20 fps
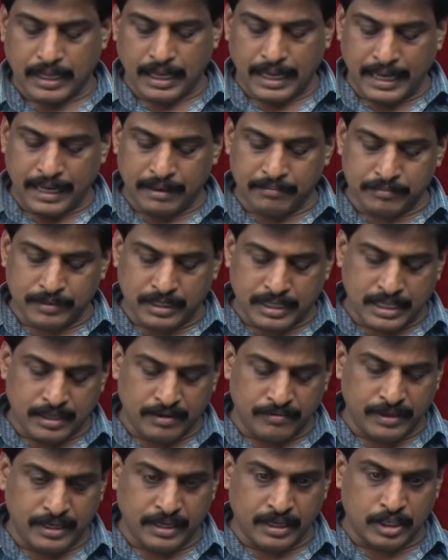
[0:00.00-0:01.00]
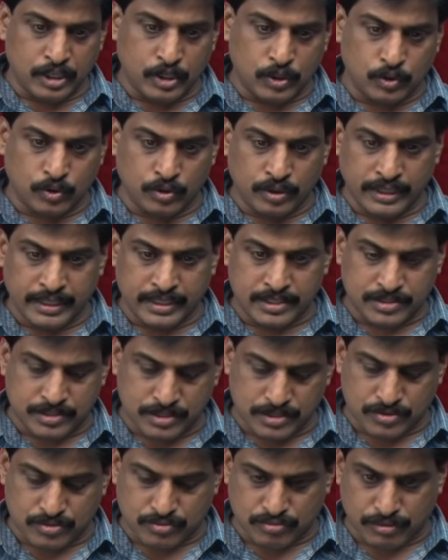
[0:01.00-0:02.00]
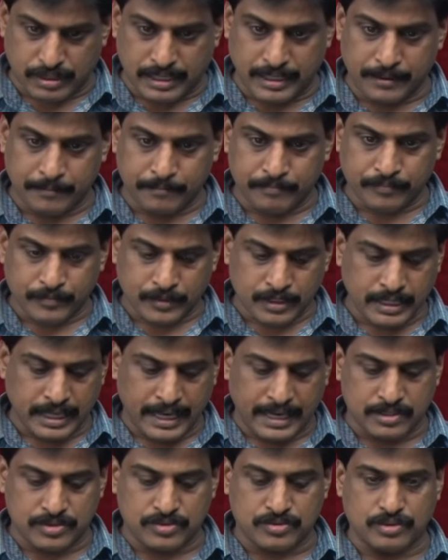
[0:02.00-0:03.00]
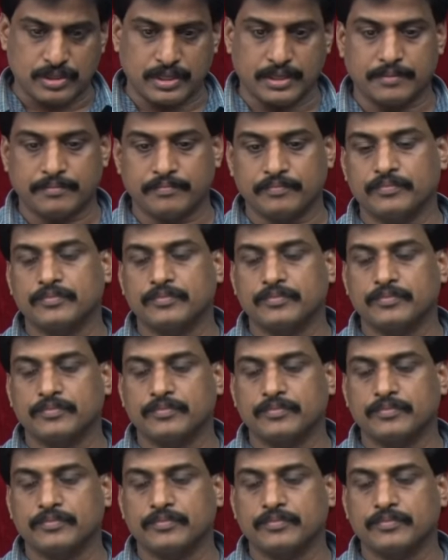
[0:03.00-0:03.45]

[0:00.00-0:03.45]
I am giving UNIX string as string.